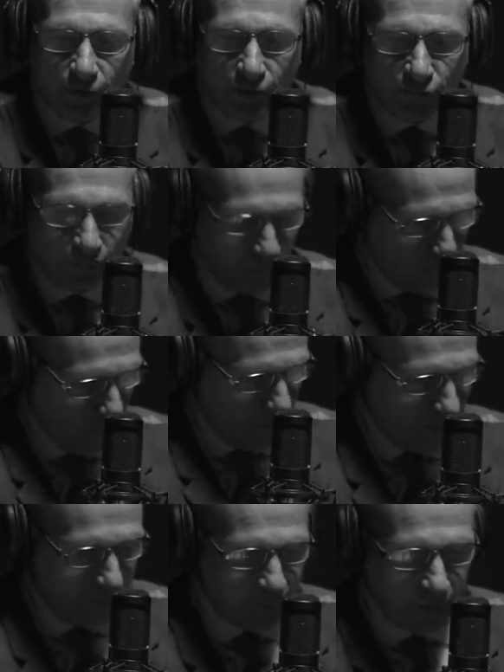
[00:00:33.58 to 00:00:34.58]
this
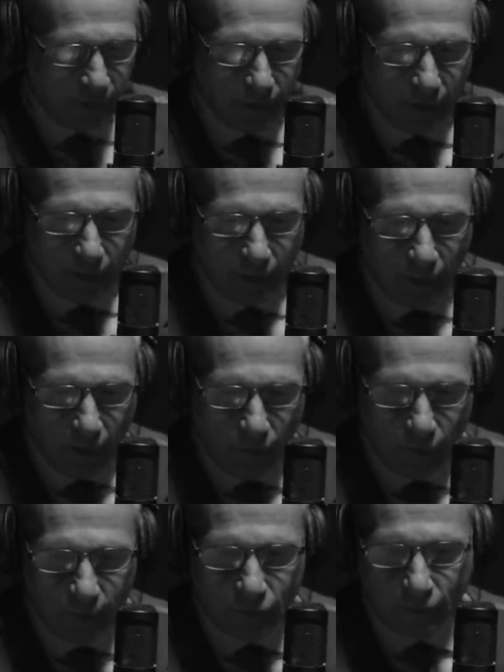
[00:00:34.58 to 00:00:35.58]
point,
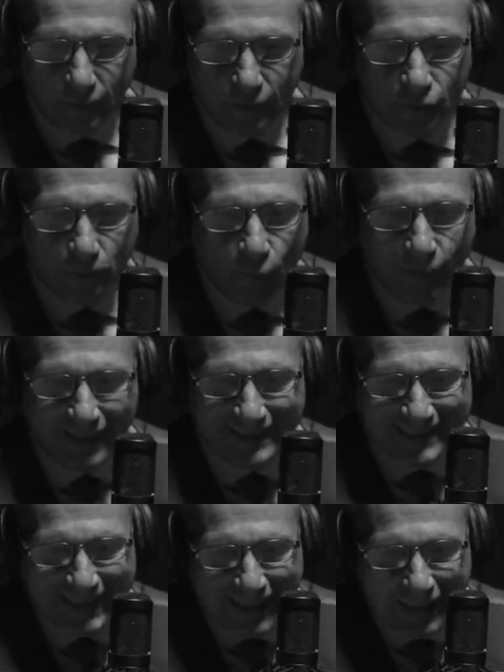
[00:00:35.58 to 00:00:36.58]
we took this point
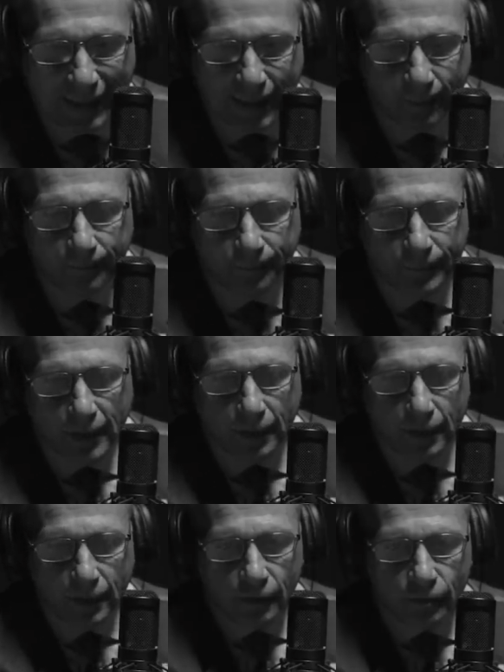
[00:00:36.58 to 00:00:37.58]
in time
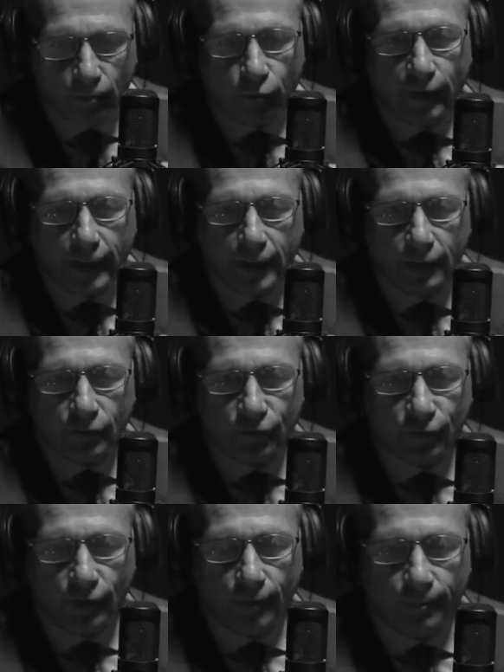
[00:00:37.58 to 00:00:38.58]
to bring in
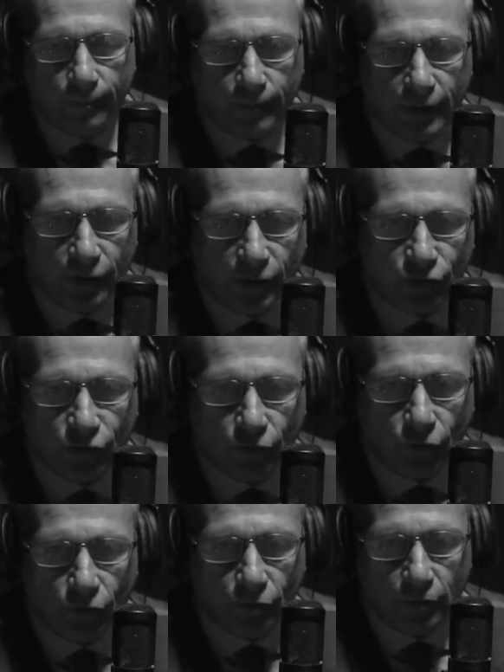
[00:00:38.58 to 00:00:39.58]
some
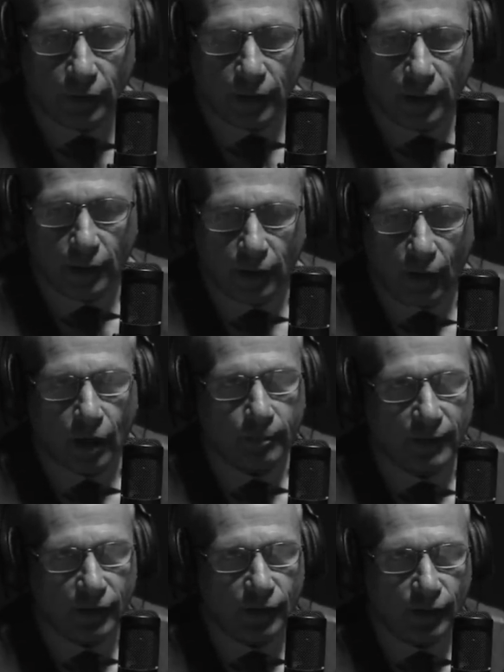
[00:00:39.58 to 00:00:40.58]
additional uh,
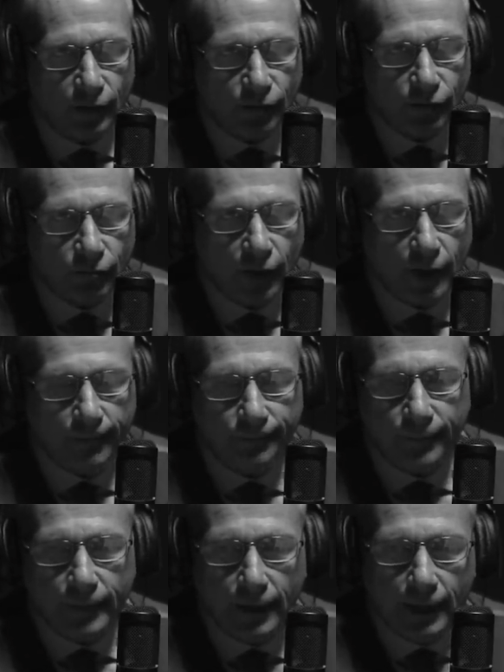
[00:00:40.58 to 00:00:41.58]
augmentees, right?
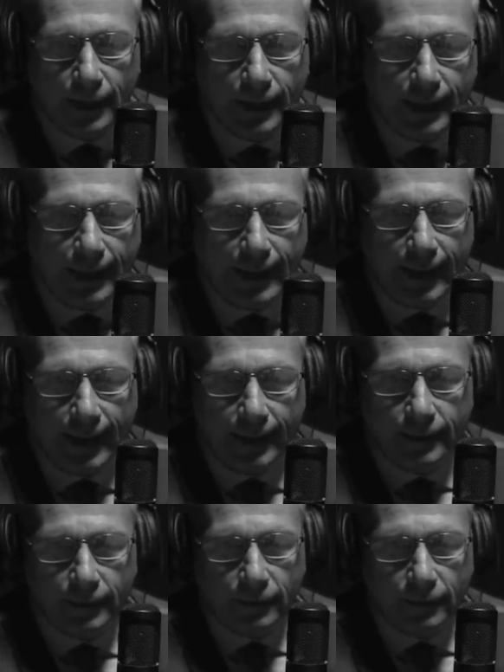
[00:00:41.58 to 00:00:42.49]
And